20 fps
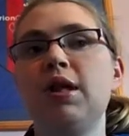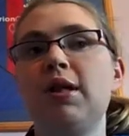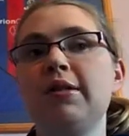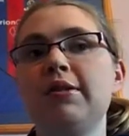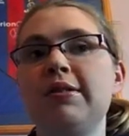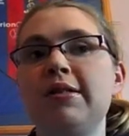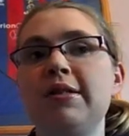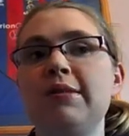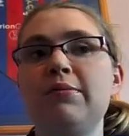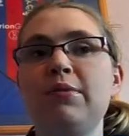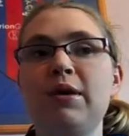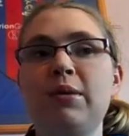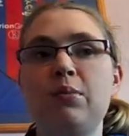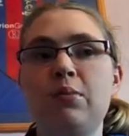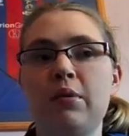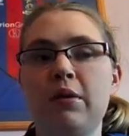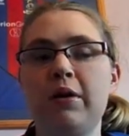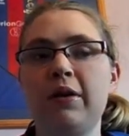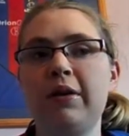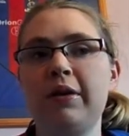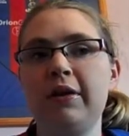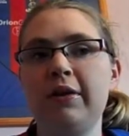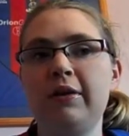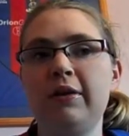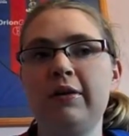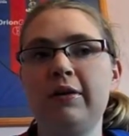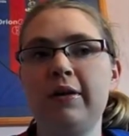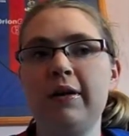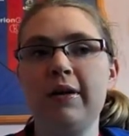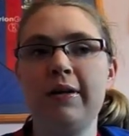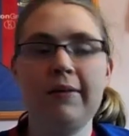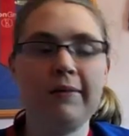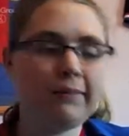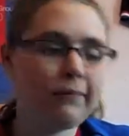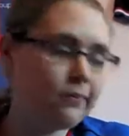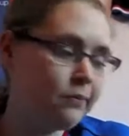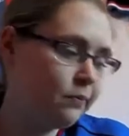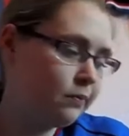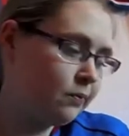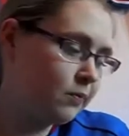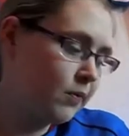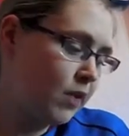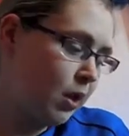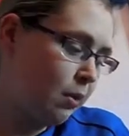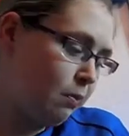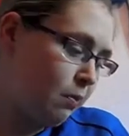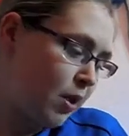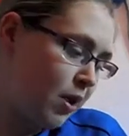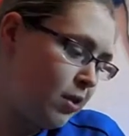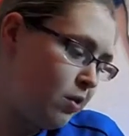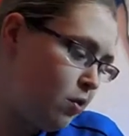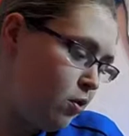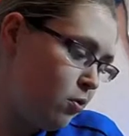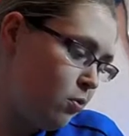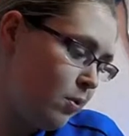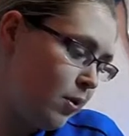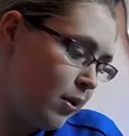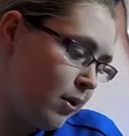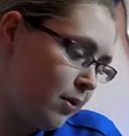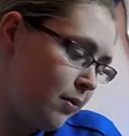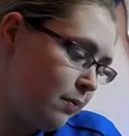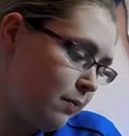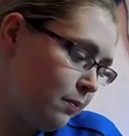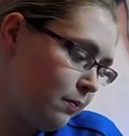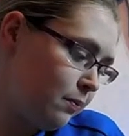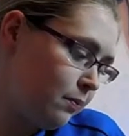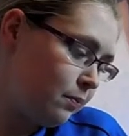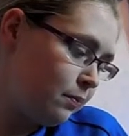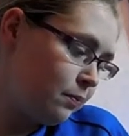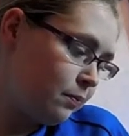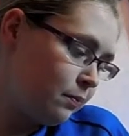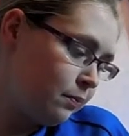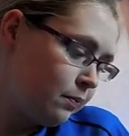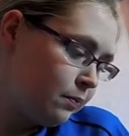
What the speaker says: I'll see when I'm working on that. I might do one